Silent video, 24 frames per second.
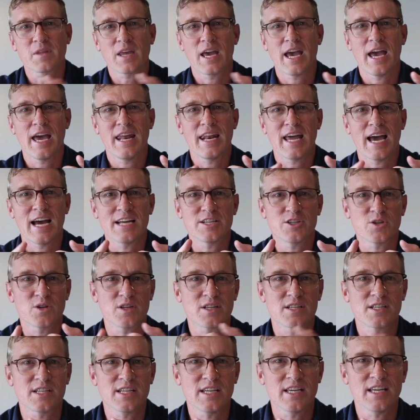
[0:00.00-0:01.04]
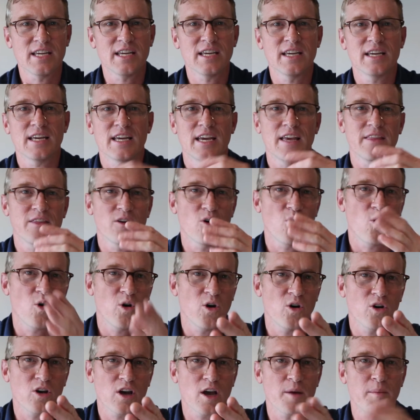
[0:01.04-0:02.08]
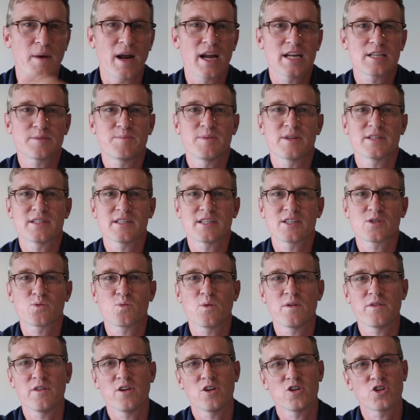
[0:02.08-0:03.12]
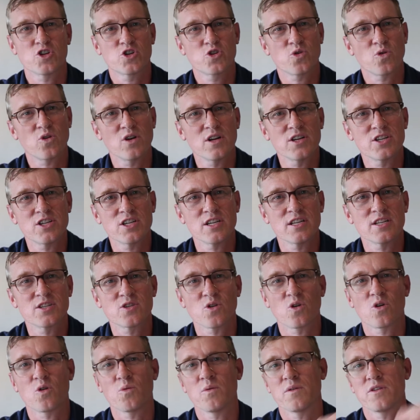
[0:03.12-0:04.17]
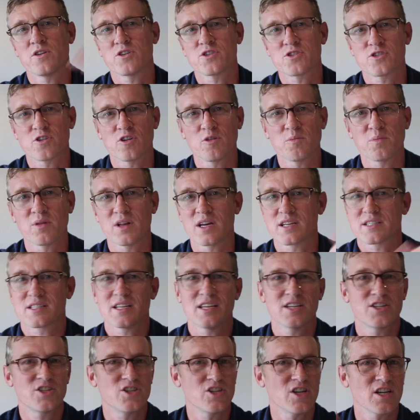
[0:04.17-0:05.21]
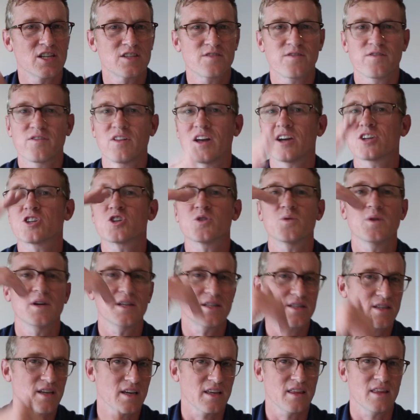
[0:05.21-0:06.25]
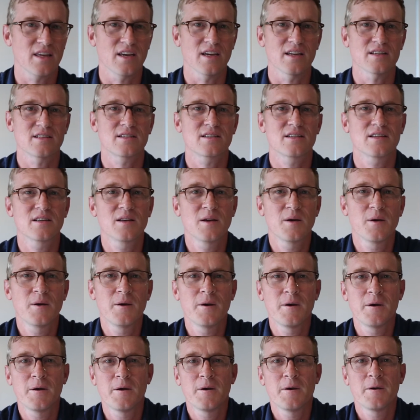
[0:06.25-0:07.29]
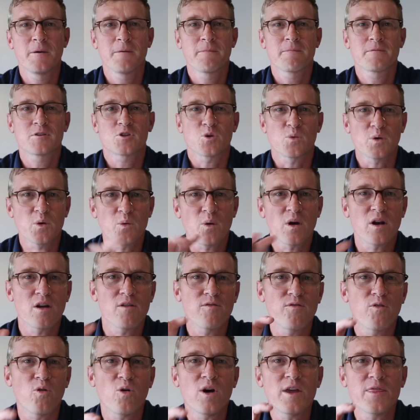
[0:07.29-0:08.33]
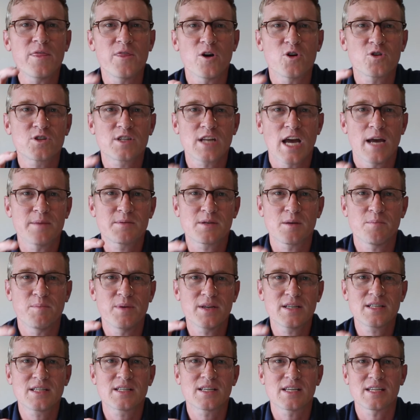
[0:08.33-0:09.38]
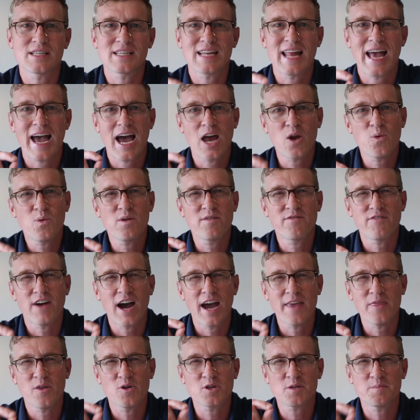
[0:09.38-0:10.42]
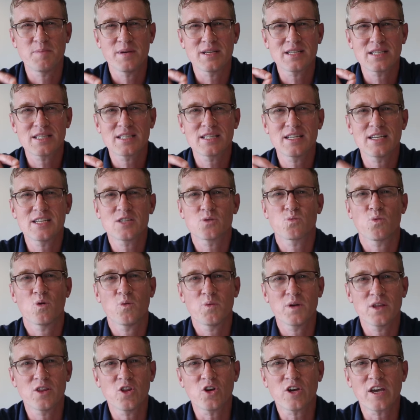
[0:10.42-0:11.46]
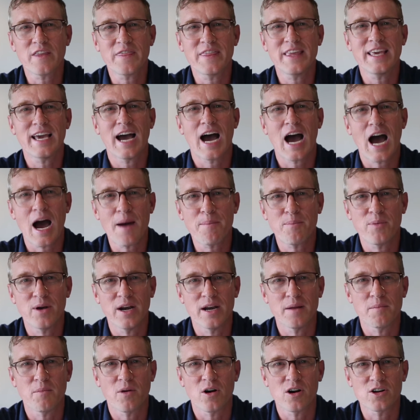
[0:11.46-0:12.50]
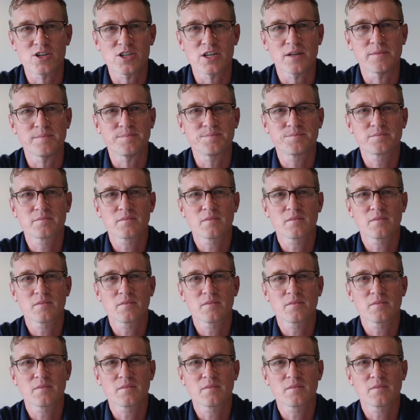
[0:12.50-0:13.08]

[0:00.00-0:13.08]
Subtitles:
And as you can see in the oil and commodities business, when there are shortages or when there's surplus, it just fluctuates like this. So we want to avoid those types of businesses. And how do we find those businesses? Well, we look at the operating margin.